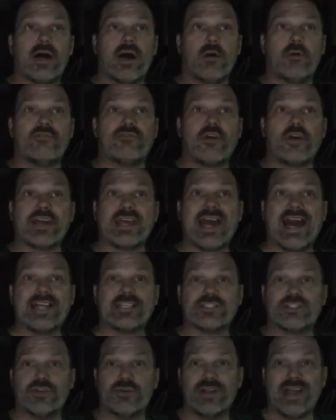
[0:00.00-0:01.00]
we've already
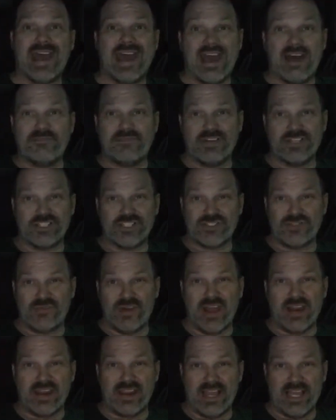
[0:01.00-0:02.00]
gotten 2.5 inches of
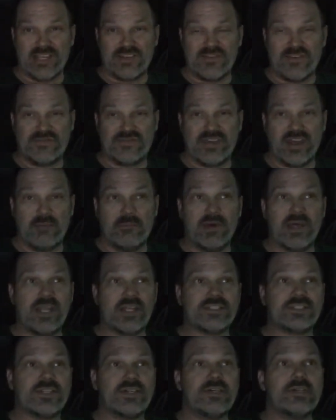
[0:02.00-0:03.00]
rain in the last 15
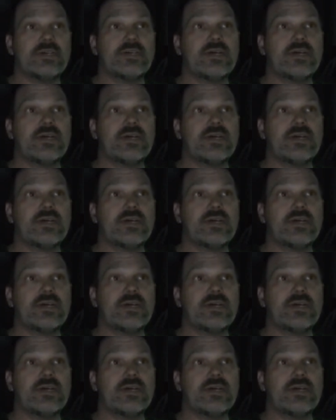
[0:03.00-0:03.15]
minutes.